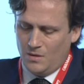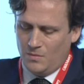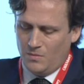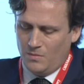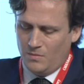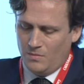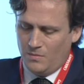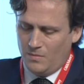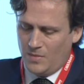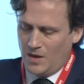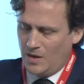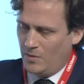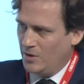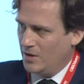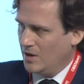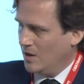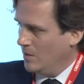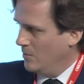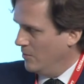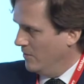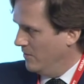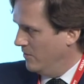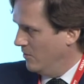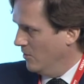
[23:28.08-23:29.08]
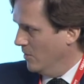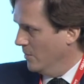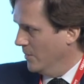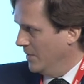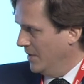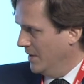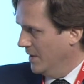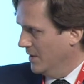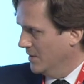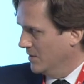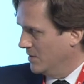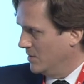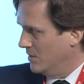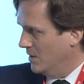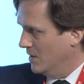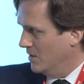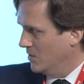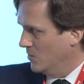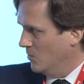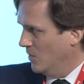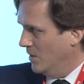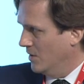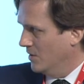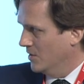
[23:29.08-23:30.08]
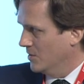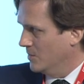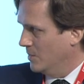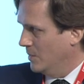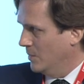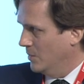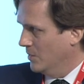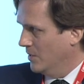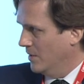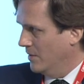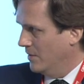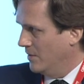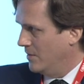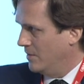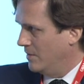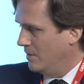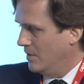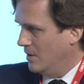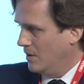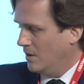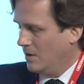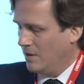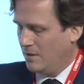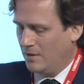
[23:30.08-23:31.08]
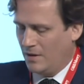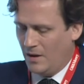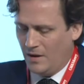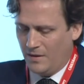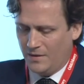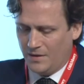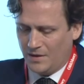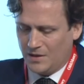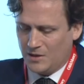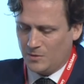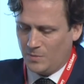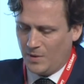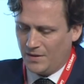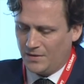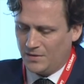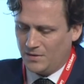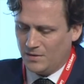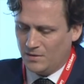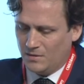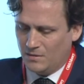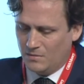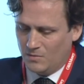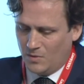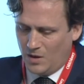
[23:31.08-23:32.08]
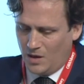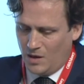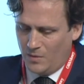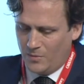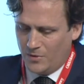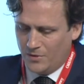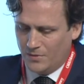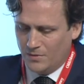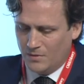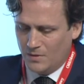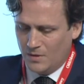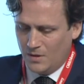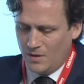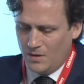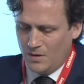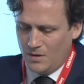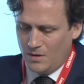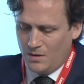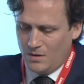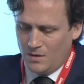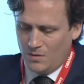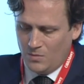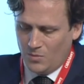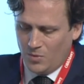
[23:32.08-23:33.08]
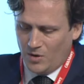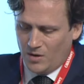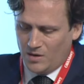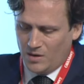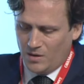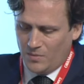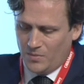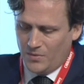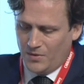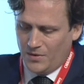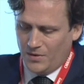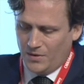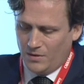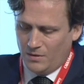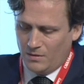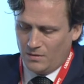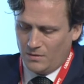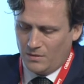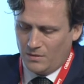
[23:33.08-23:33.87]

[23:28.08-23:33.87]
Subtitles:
maybe not performing as well as people had expected. Mohammed brought up the